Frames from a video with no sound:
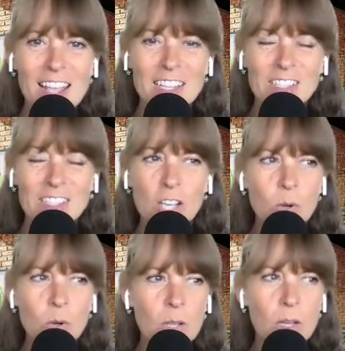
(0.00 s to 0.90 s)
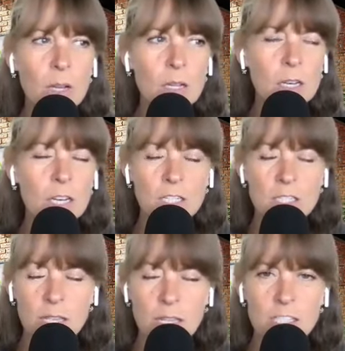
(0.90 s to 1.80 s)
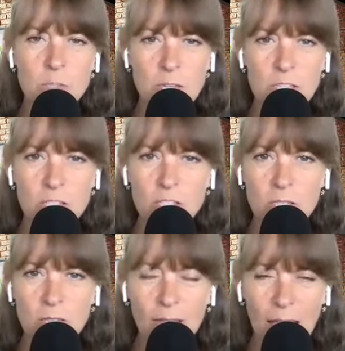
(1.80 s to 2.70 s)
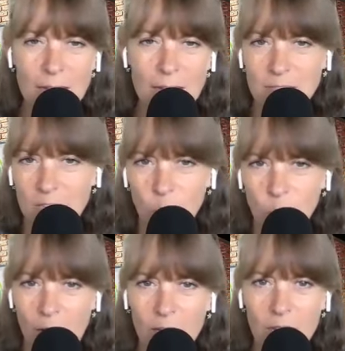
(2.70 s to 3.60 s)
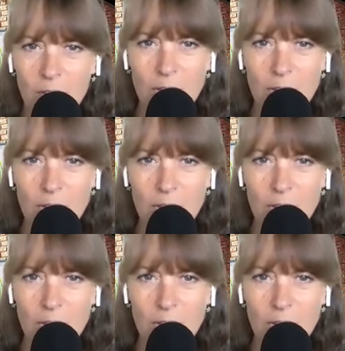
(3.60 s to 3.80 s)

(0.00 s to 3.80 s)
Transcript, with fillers: And so, and it speaks to your like asking why or